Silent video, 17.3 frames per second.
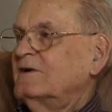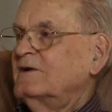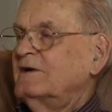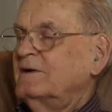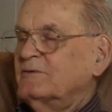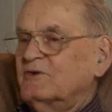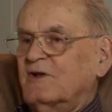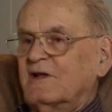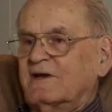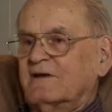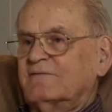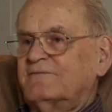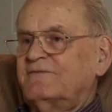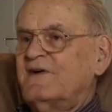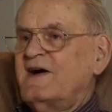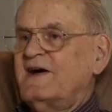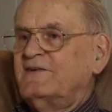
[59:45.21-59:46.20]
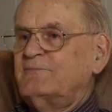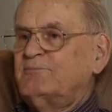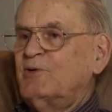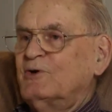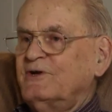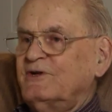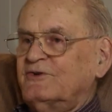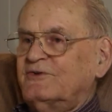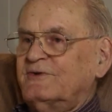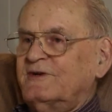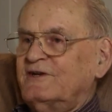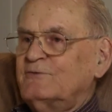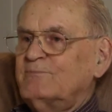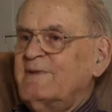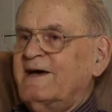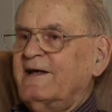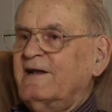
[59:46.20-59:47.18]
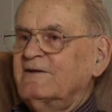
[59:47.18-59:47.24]
it was like 5 points for
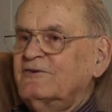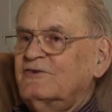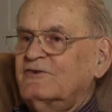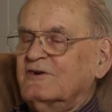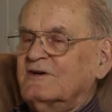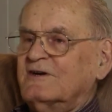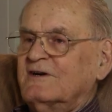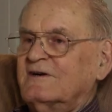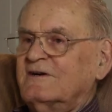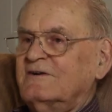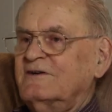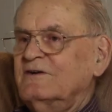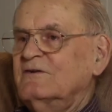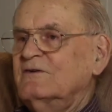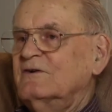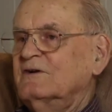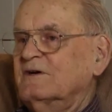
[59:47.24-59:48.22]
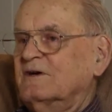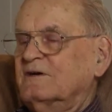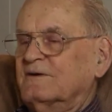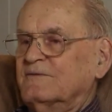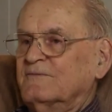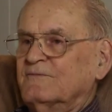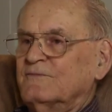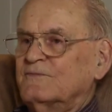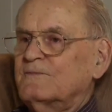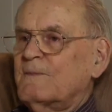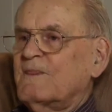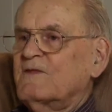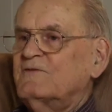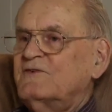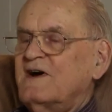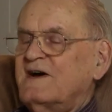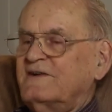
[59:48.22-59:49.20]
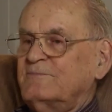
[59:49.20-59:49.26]
each battle star and
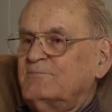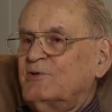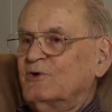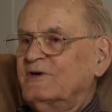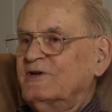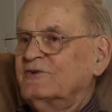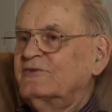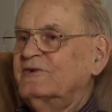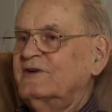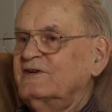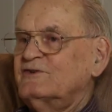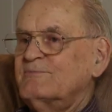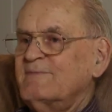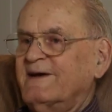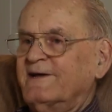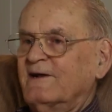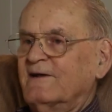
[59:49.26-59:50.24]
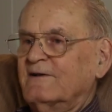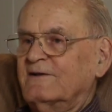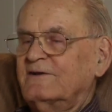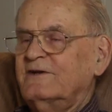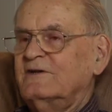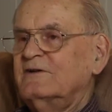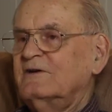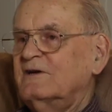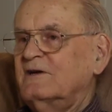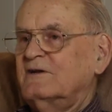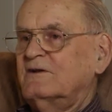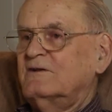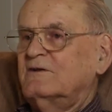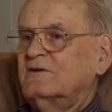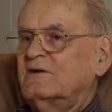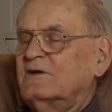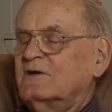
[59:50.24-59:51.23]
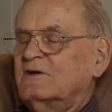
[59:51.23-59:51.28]
5 points for each medal, and then you got
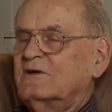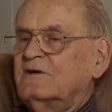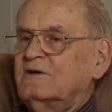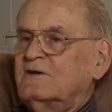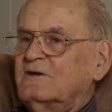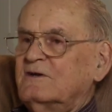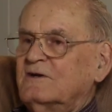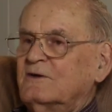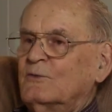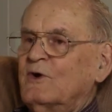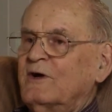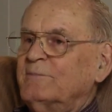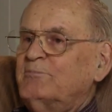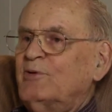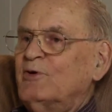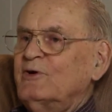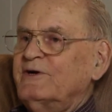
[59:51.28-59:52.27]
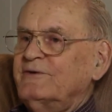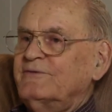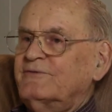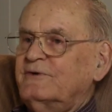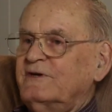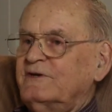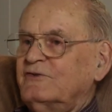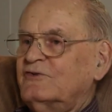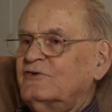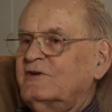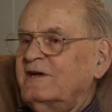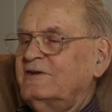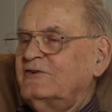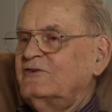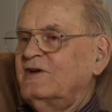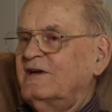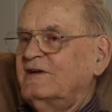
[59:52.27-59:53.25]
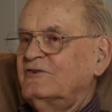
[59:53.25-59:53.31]
1 point for each
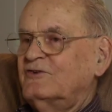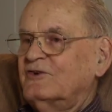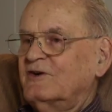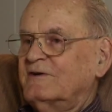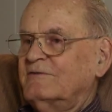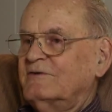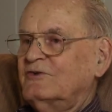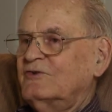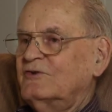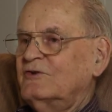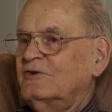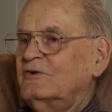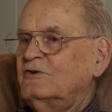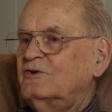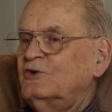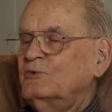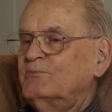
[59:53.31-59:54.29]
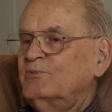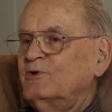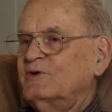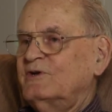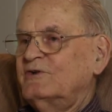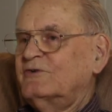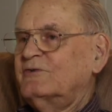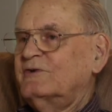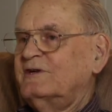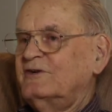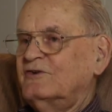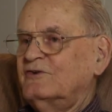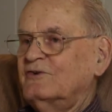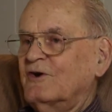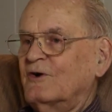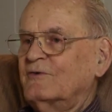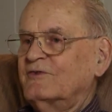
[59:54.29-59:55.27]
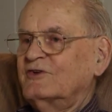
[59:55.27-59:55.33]
stateside service and 2 points for each
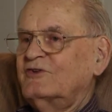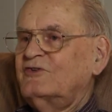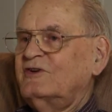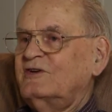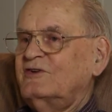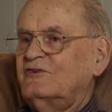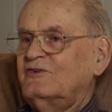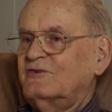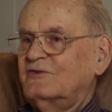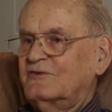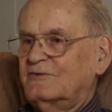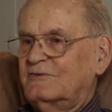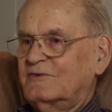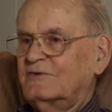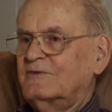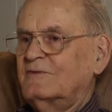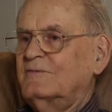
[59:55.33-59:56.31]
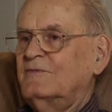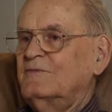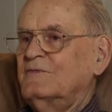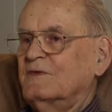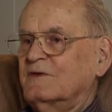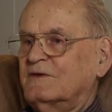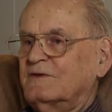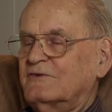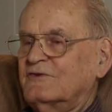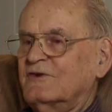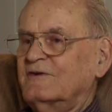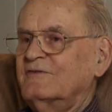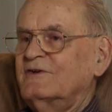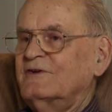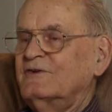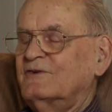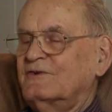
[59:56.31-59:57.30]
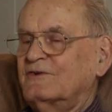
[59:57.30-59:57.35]
overseas
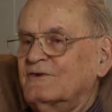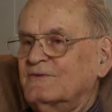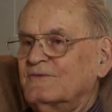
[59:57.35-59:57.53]
service.